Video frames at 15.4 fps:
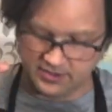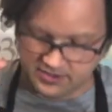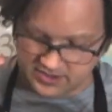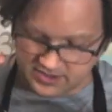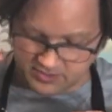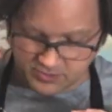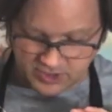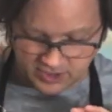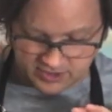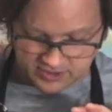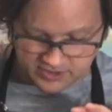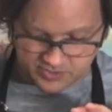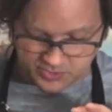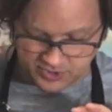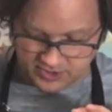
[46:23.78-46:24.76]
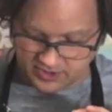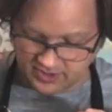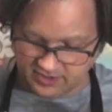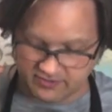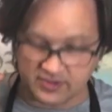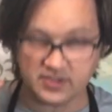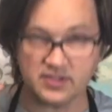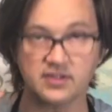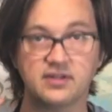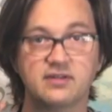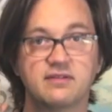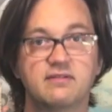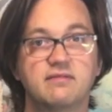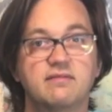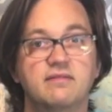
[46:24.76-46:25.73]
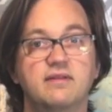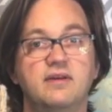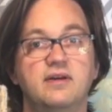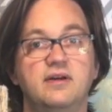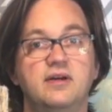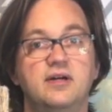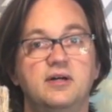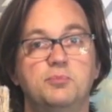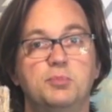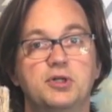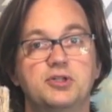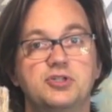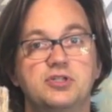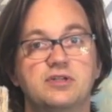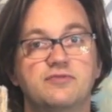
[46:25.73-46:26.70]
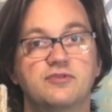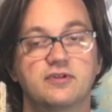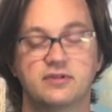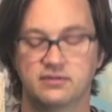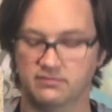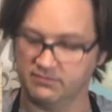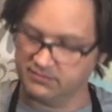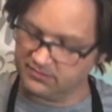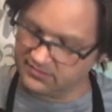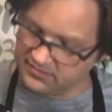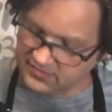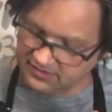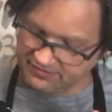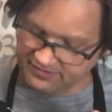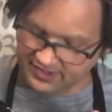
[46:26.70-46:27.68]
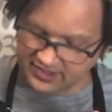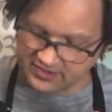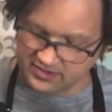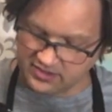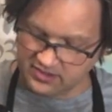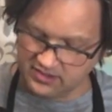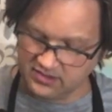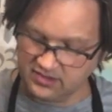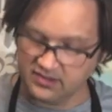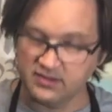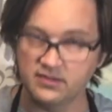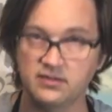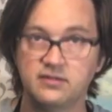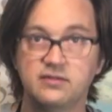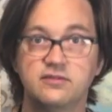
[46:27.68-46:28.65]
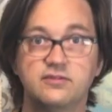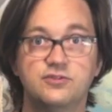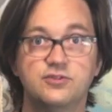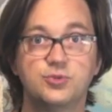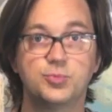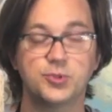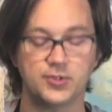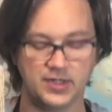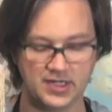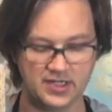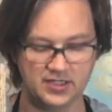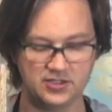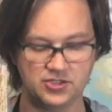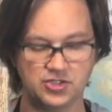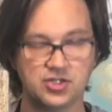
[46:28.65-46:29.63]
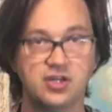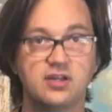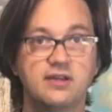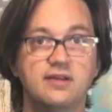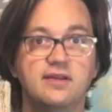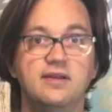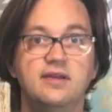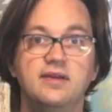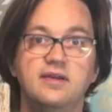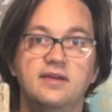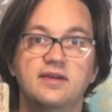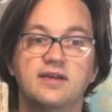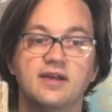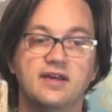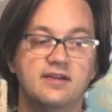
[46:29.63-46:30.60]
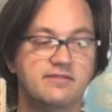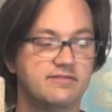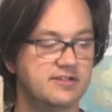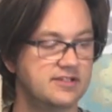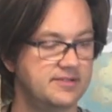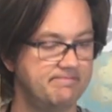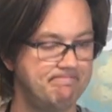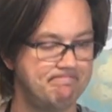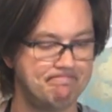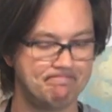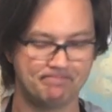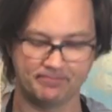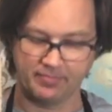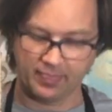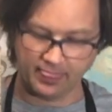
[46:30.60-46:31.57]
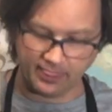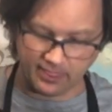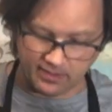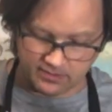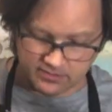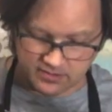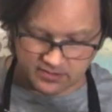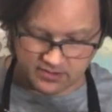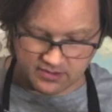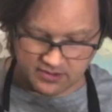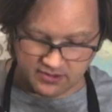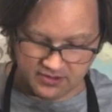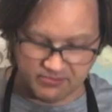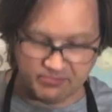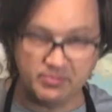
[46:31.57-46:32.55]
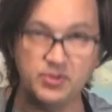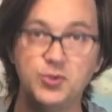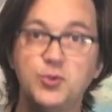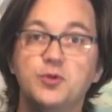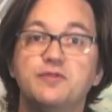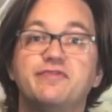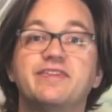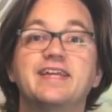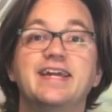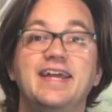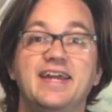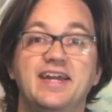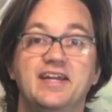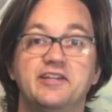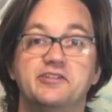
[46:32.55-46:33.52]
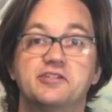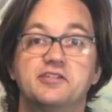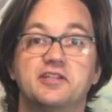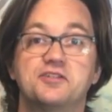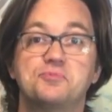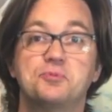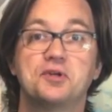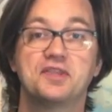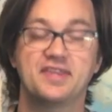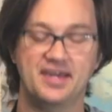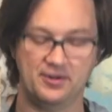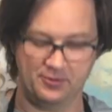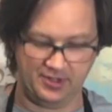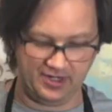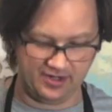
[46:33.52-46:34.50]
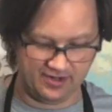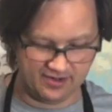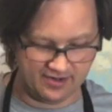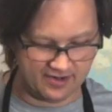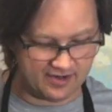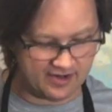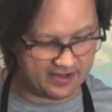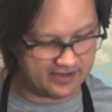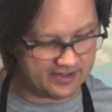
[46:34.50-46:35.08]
same colors, but obviously much different effects. Super aged, kind of um, beautifully aged, let's put it that way, on